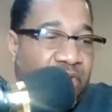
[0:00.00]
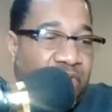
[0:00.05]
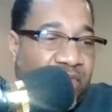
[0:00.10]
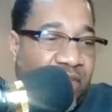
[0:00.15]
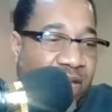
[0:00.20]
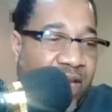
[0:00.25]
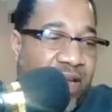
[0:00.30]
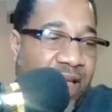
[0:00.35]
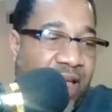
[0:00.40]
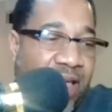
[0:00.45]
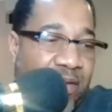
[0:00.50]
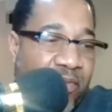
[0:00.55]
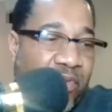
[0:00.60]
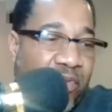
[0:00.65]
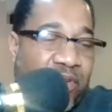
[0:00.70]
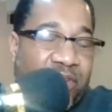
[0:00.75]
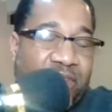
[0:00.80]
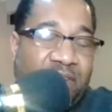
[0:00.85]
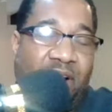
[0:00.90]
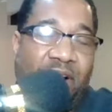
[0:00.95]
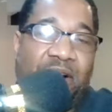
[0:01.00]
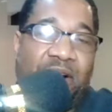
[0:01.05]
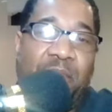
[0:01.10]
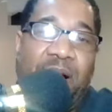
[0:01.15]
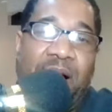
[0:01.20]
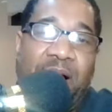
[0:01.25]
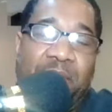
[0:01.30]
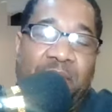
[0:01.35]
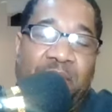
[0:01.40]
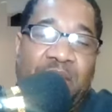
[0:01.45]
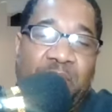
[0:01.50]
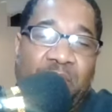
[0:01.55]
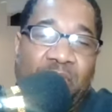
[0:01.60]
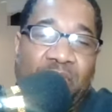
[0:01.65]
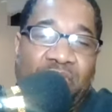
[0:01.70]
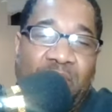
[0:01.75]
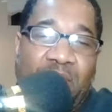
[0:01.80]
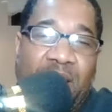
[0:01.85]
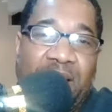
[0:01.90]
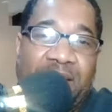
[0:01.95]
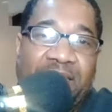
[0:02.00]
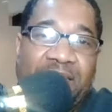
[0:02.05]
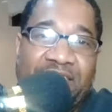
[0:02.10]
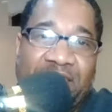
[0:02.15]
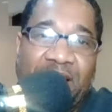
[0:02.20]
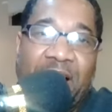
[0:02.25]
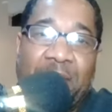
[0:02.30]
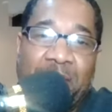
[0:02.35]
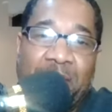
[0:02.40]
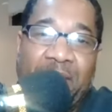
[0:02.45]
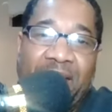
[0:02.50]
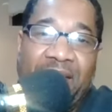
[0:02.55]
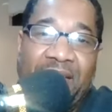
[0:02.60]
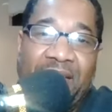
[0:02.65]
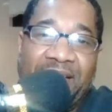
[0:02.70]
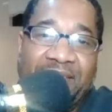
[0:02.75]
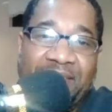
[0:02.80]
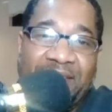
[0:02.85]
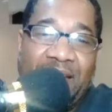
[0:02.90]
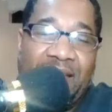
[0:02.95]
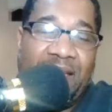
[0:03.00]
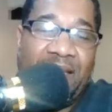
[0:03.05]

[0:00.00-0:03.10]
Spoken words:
you say that, when you talk about people trying to jump in,